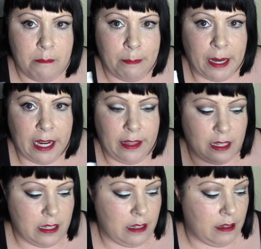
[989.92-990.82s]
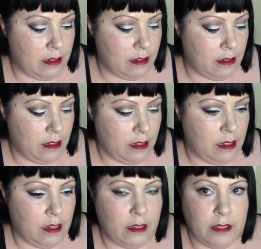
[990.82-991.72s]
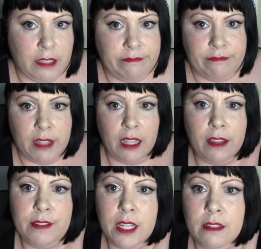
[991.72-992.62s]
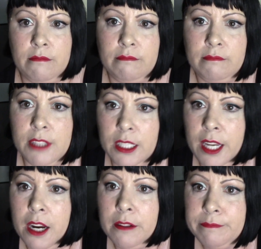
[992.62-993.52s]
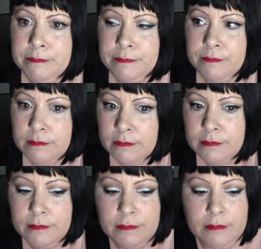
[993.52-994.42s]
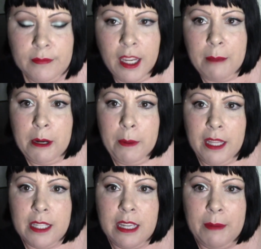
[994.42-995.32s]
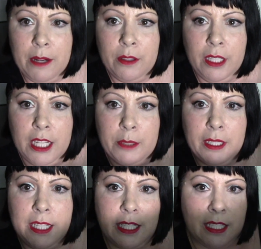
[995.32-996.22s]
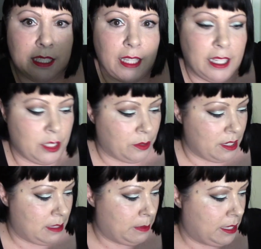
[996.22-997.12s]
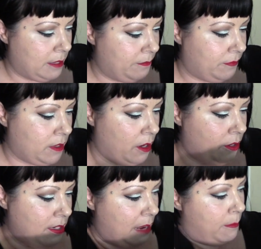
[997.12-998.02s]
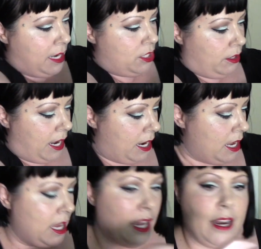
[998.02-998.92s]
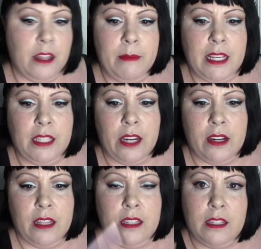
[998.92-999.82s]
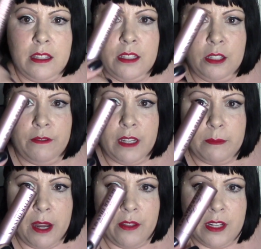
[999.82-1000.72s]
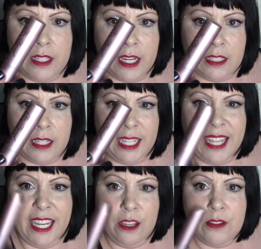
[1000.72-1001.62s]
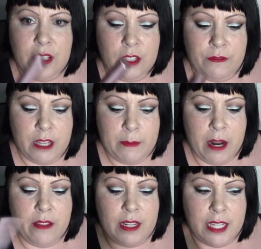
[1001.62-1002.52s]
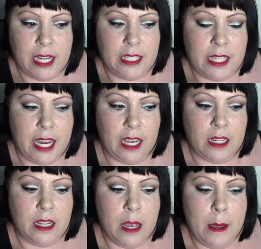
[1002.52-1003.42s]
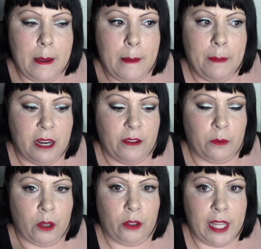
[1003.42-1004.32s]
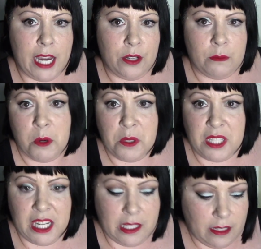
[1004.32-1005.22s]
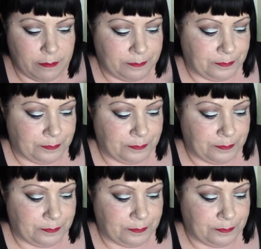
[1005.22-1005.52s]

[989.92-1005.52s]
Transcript: buy this. So I love sun care. Okay, I'm going to pick this up now and look into it because it is getting towards the bottom. Oh, there's not much. Okay, another mascara. This is the Too Faced Better Than Sex, and I like using Too Faced Better Than Sex and Benefit Roller Lash most days.